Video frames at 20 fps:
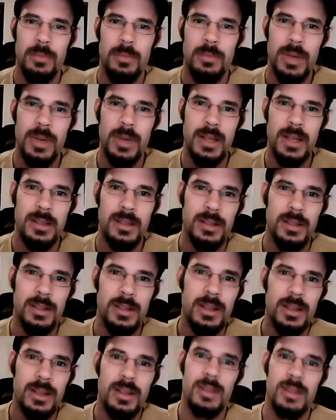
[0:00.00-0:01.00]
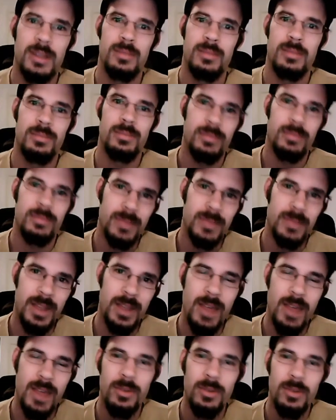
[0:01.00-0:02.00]
But
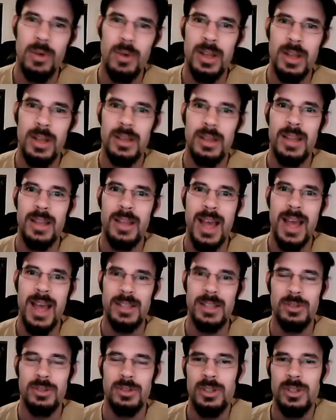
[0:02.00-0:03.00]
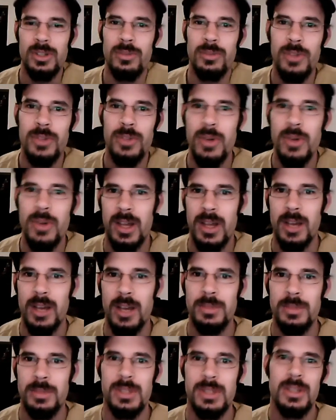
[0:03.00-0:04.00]
everyone has those little few
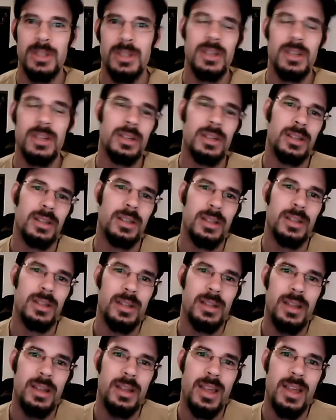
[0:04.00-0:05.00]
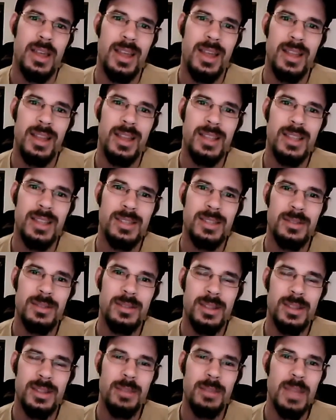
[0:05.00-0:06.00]
hiccups, and
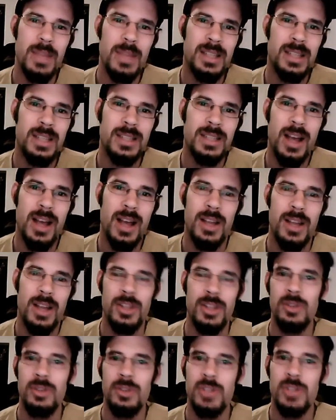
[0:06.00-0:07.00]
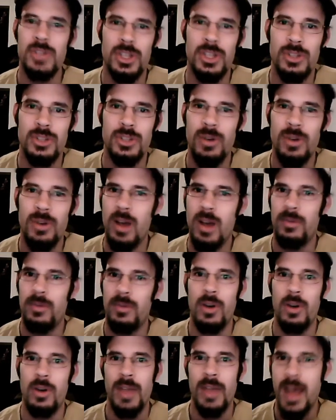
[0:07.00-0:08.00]
to me it's not a huge issue. I've
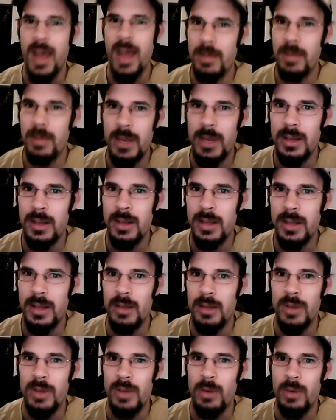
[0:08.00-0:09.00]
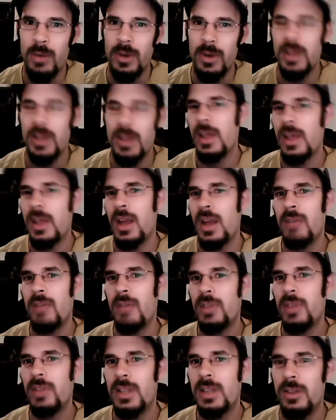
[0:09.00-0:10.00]
already had my Nintendo Network, and
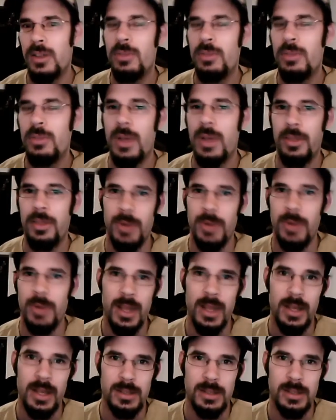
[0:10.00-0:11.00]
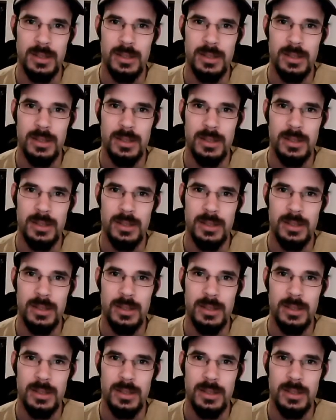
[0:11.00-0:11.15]
I've linked it to my 3DS.